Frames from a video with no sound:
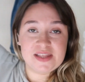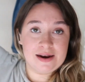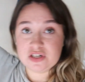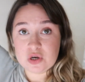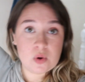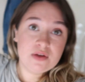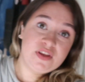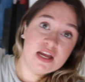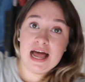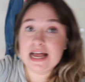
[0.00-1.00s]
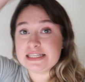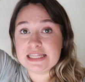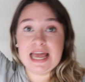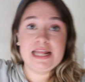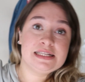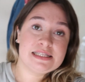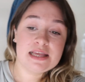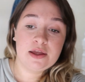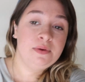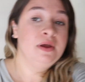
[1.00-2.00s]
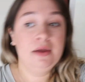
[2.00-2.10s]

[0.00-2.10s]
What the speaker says: Now I'll just haul it for you guys at the end. So